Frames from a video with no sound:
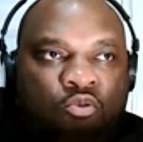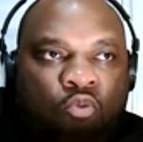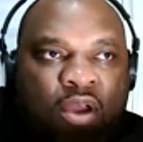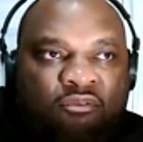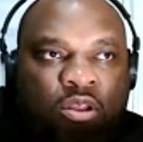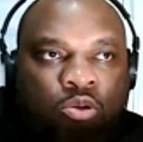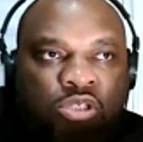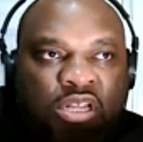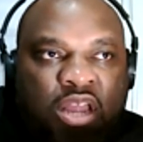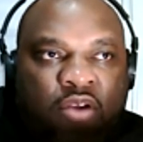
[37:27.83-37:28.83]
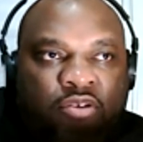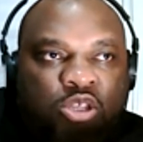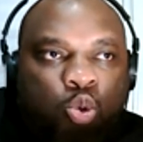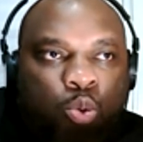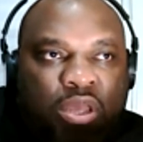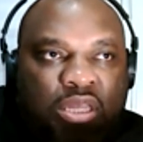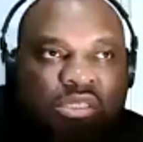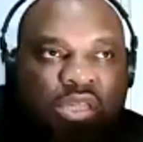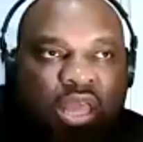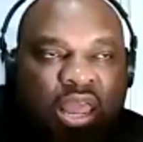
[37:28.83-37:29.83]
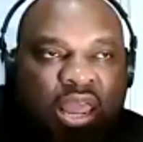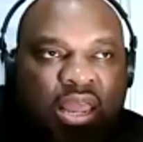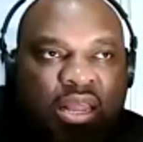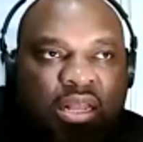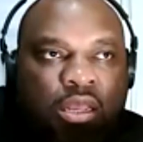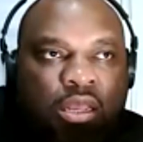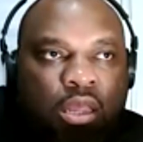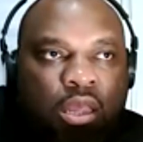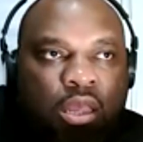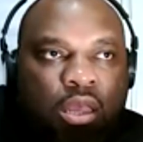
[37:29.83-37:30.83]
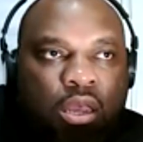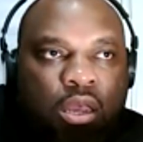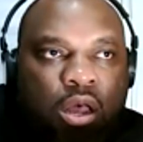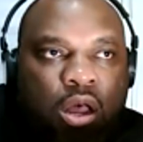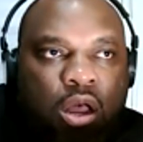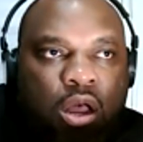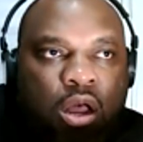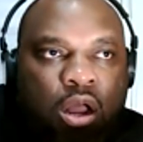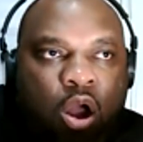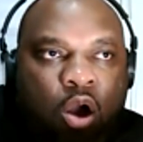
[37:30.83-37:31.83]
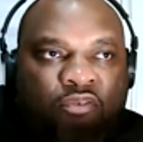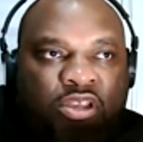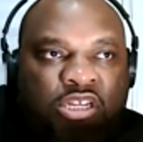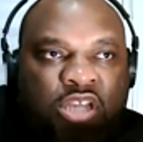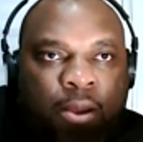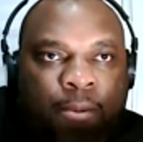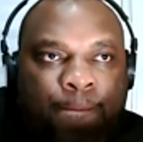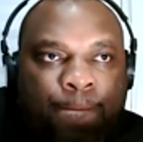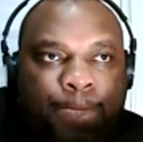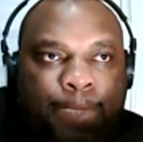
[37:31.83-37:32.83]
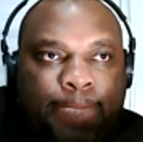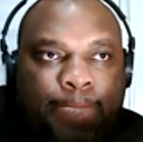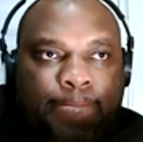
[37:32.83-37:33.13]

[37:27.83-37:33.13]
who write revolutionary tweets in a coffee shop.